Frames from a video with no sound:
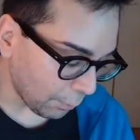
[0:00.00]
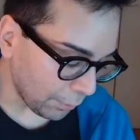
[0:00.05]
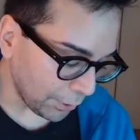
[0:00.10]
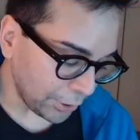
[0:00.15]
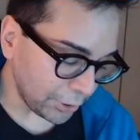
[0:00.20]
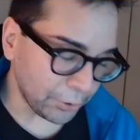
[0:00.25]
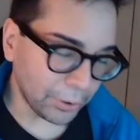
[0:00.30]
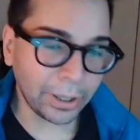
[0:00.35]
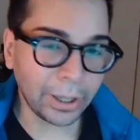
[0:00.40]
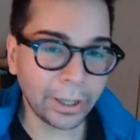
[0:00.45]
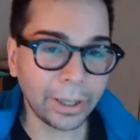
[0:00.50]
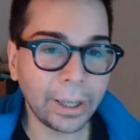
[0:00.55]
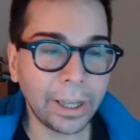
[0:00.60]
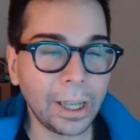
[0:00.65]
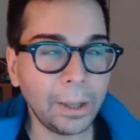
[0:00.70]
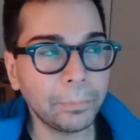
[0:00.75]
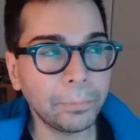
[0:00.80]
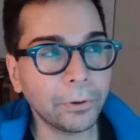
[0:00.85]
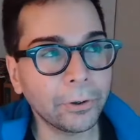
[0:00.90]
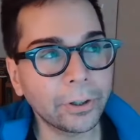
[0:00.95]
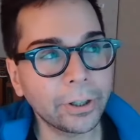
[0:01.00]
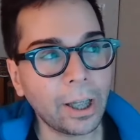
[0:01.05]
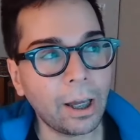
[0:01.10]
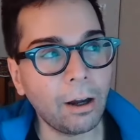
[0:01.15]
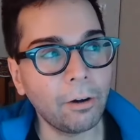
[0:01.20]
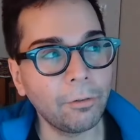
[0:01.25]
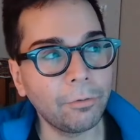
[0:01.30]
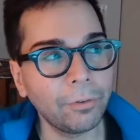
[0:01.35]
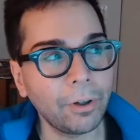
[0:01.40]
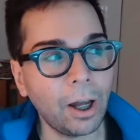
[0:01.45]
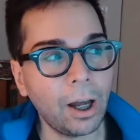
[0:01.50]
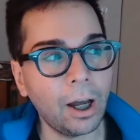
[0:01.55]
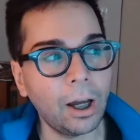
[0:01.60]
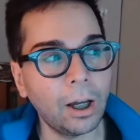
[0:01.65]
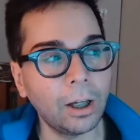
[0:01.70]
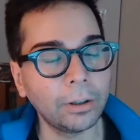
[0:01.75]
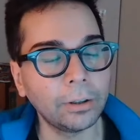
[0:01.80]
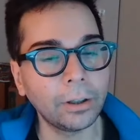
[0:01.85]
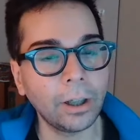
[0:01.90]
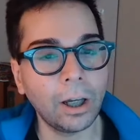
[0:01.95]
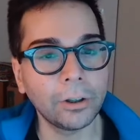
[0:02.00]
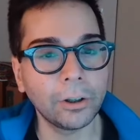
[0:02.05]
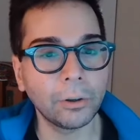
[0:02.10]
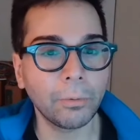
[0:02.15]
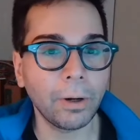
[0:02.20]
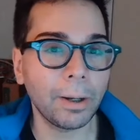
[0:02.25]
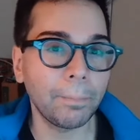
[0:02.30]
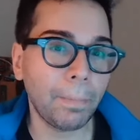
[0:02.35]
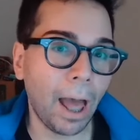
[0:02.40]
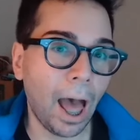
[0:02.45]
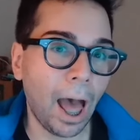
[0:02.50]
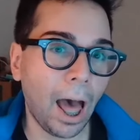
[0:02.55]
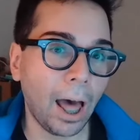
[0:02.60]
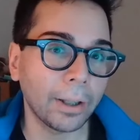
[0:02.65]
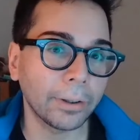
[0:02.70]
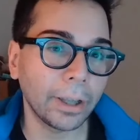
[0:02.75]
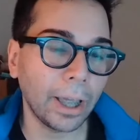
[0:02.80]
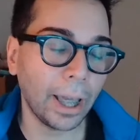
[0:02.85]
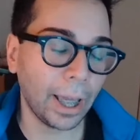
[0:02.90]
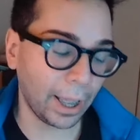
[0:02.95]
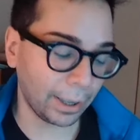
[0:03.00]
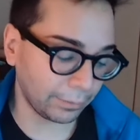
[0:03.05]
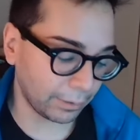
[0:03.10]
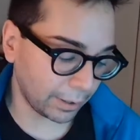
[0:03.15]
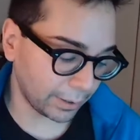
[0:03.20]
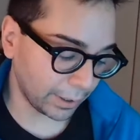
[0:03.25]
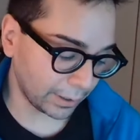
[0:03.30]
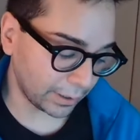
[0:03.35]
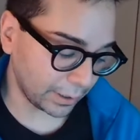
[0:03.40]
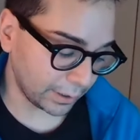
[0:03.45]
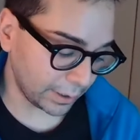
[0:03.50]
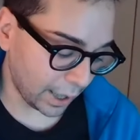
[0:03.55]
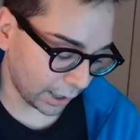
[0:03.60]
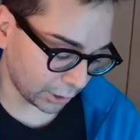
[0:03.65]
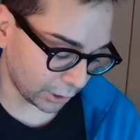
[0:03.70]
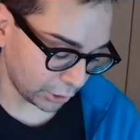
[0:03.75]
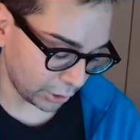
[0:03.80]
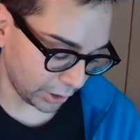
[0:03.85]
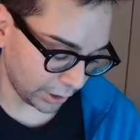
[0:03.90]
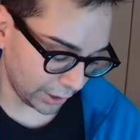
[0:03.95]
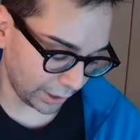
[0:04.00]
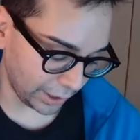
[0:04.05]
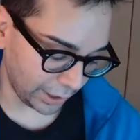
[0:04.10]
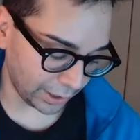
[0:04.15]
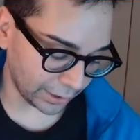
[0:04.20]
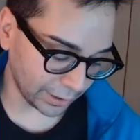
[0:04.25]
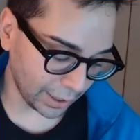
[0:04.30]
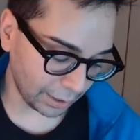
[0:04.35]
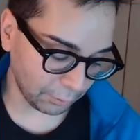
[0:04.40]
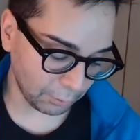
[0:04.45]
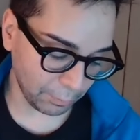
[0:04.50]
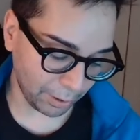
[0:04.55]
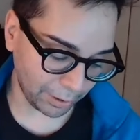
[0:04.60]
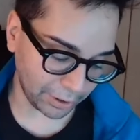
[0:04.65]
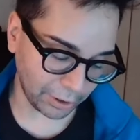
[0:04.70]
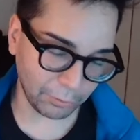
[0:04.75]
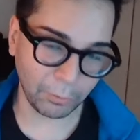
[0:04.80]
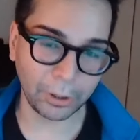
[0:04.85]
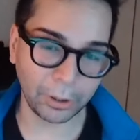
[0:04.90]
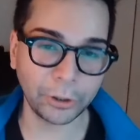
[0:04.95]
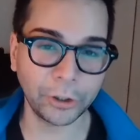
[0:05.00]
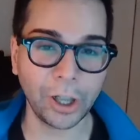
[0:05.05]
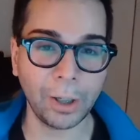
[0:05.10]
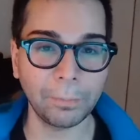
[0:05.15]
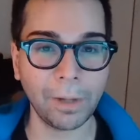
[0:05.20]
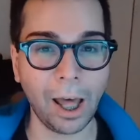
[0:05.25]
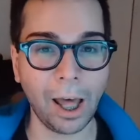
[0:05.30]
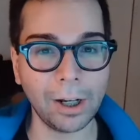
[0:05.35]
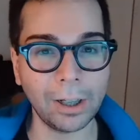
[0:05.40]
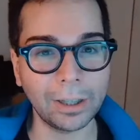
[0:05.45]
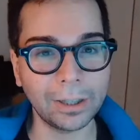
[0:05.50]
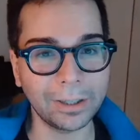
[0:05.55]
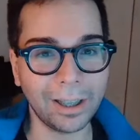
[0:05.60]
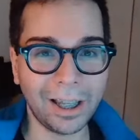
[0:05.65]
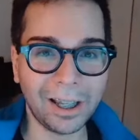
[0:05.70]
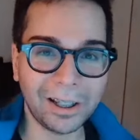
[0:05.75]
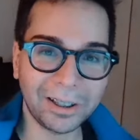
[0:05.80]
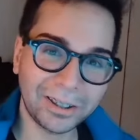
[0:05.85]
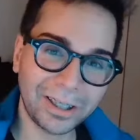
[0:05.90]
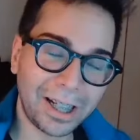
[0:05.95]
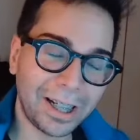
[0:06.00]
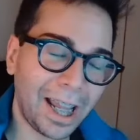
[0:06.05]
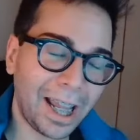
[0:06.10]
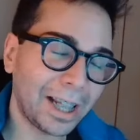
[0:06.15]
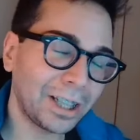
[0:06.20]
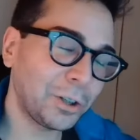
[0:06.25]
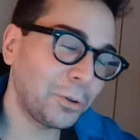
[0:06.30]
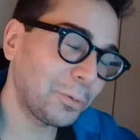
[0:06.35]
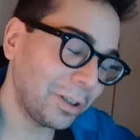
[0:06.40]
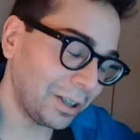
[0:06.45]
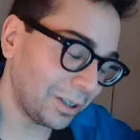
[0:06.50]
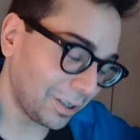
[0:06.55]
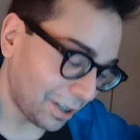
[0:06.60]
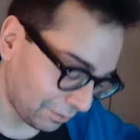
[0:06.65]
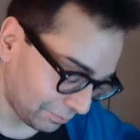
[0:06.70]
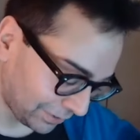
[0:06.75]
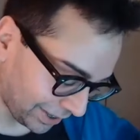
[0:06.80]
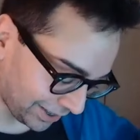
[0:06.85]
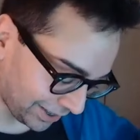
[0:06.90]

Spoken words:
are you going to keep yourself on the right path? And this is actually key. It's kind of reminding you of what Gem Goddess I said. I actually really loved